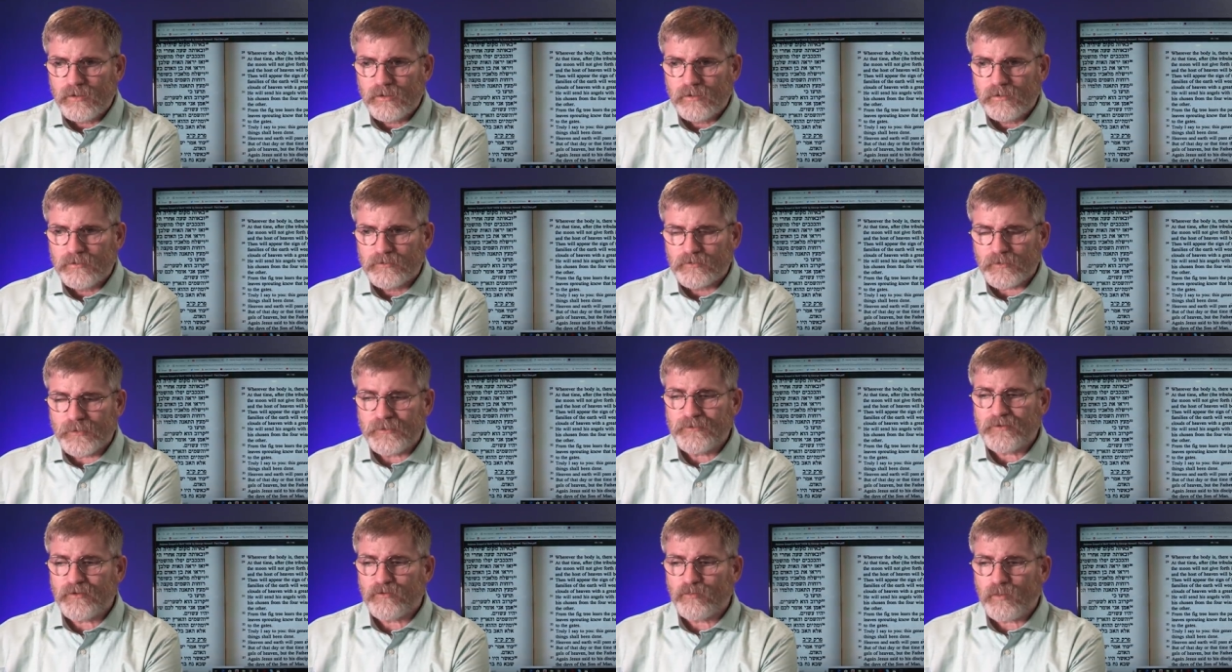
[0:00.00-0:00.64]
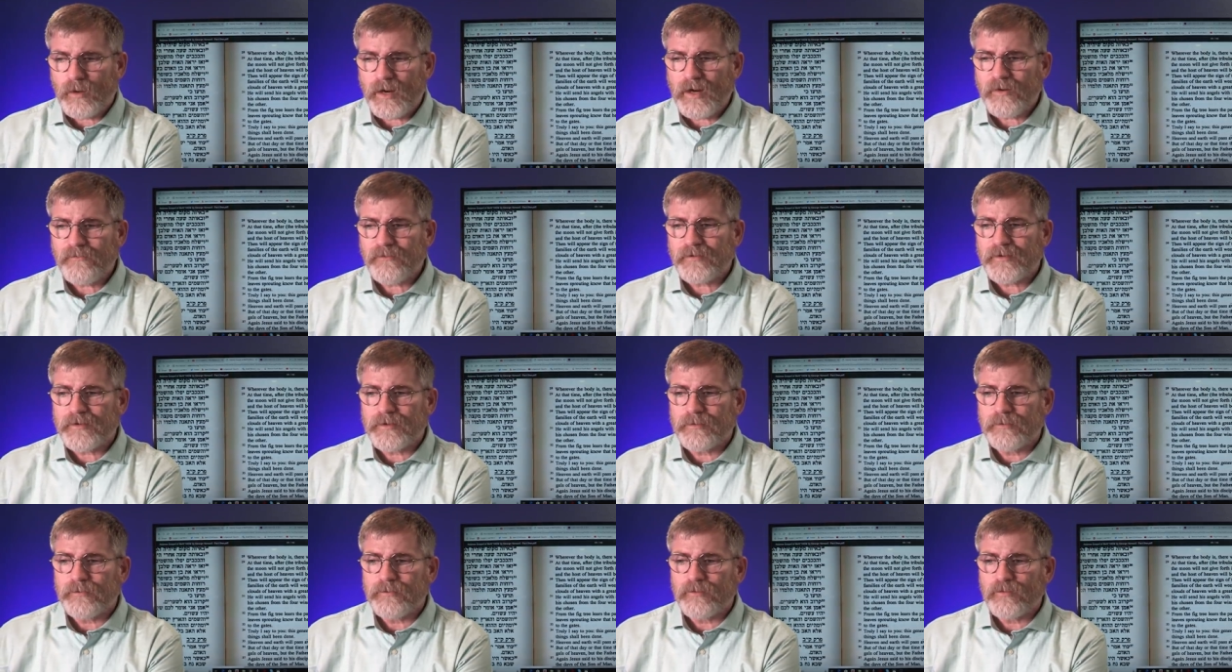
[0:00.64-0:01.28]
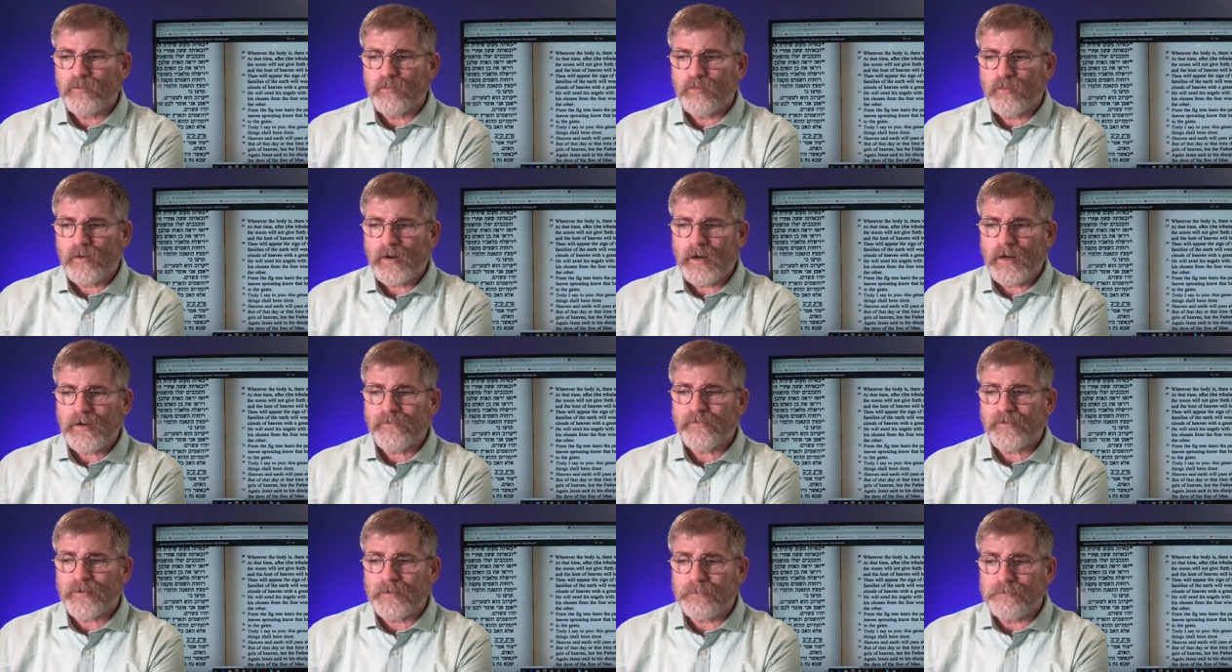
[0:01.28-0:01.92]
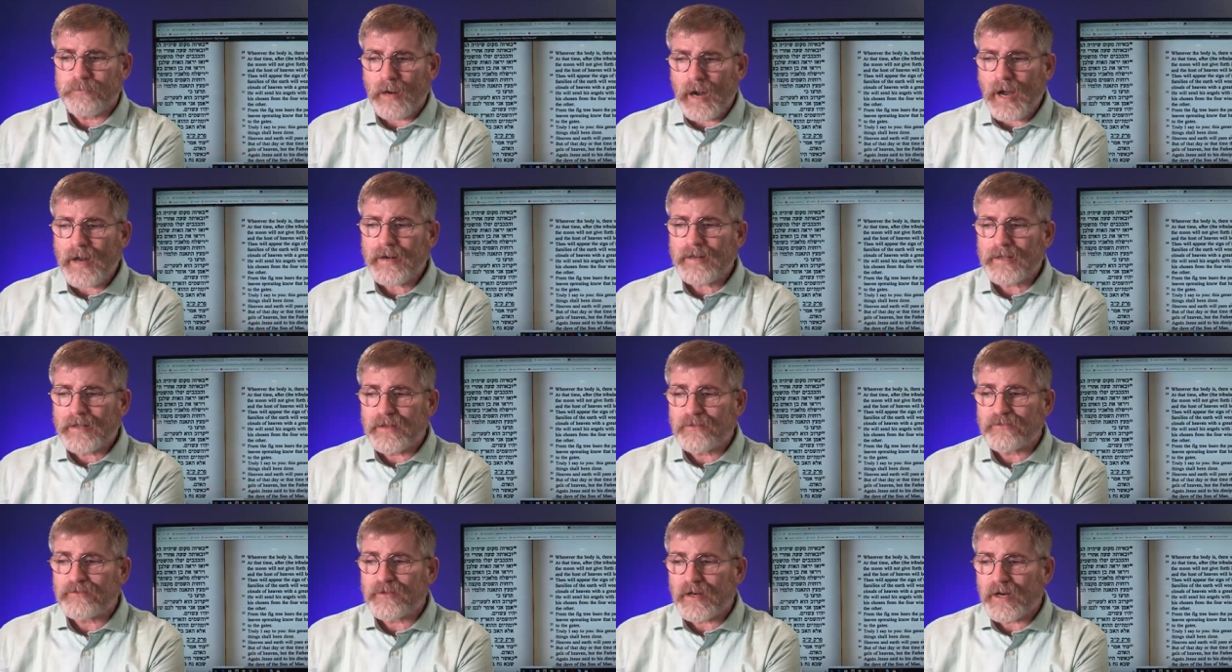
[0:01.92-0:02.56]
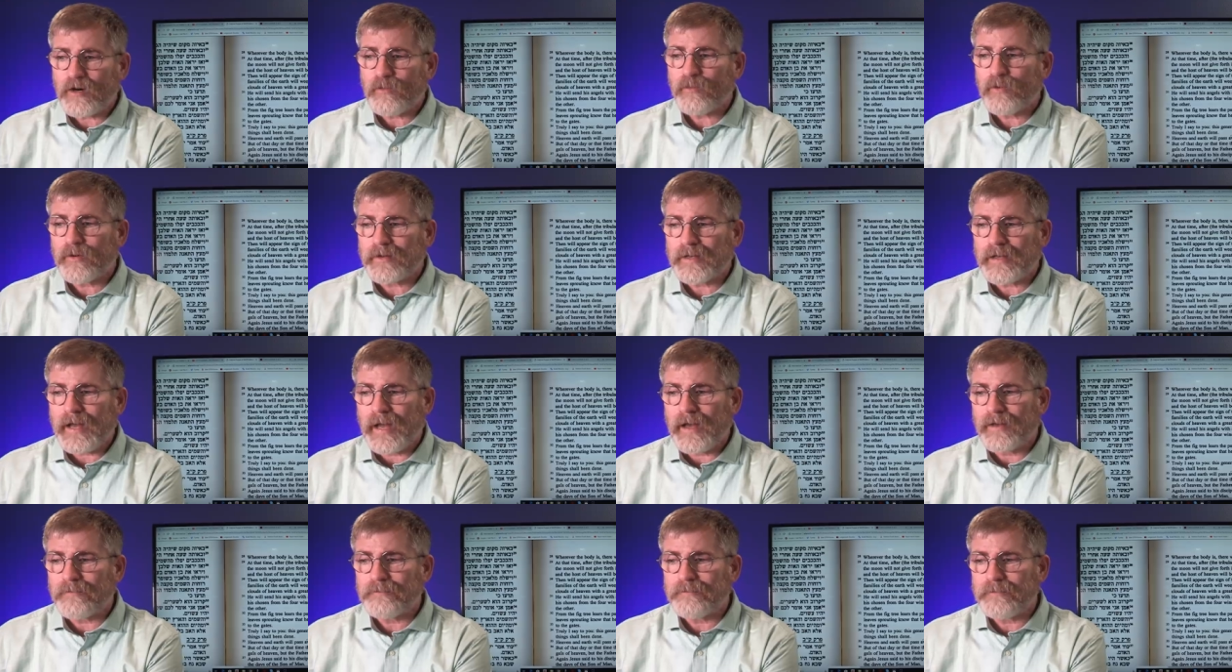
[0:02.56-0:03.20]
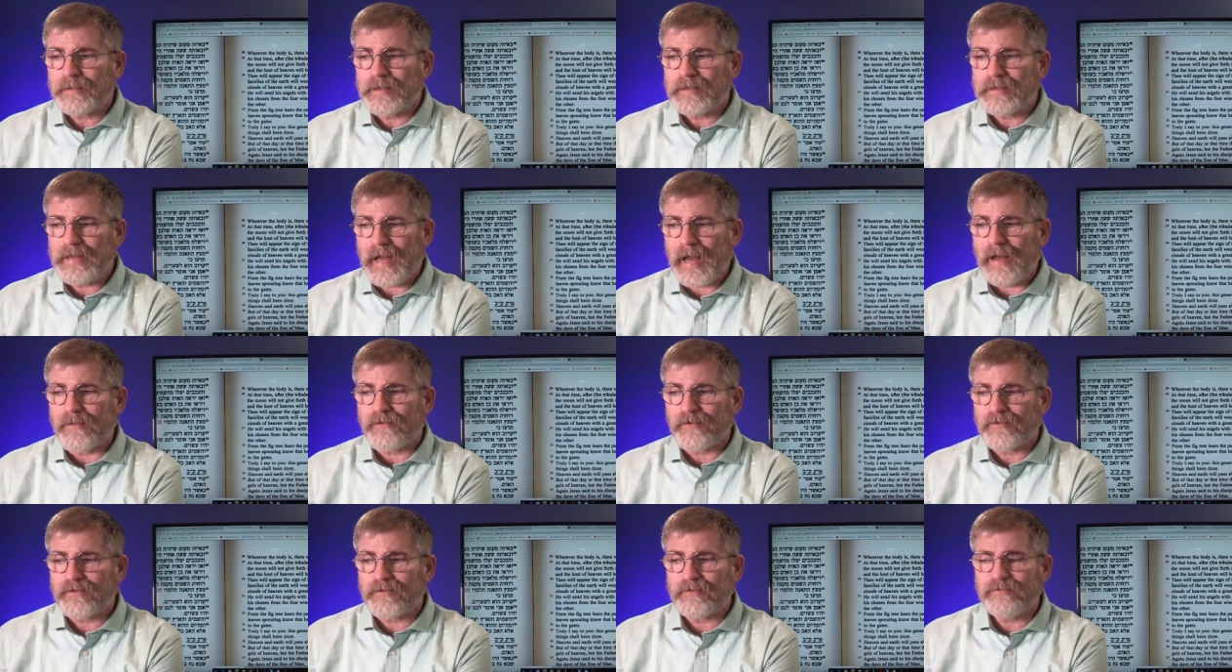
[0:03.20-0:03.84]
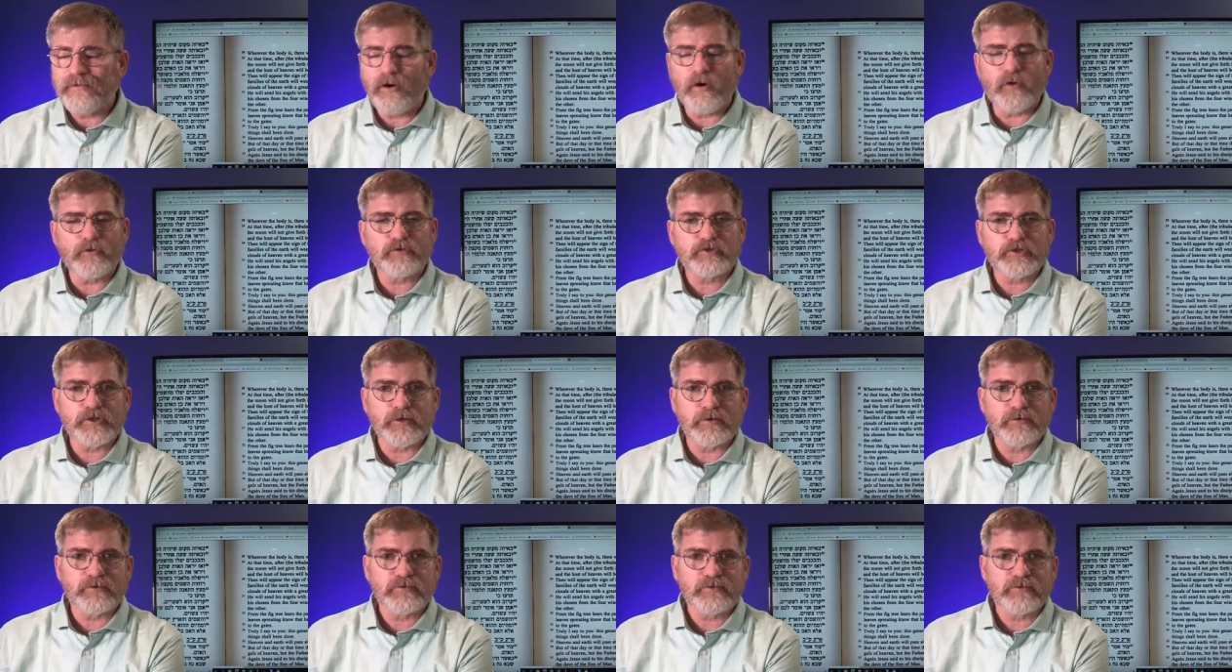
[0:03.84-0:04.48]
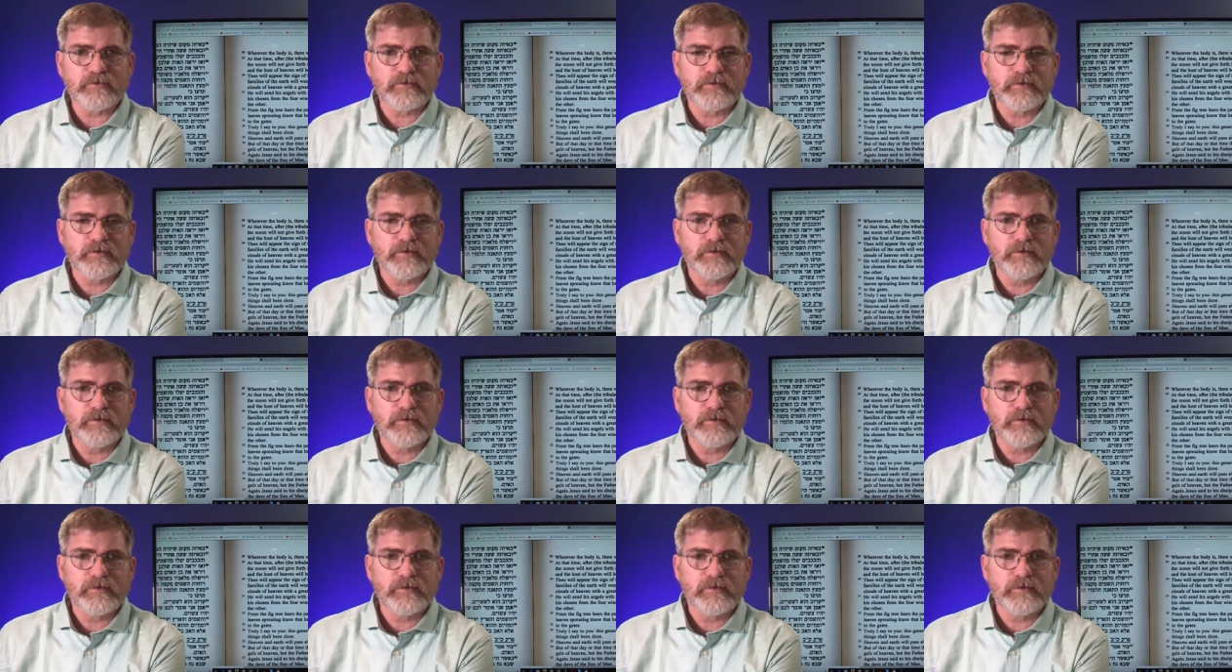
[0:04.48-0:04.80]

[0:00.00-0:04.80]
so he says, wherever the, wherever the body is, there will get, be gathered the vultures.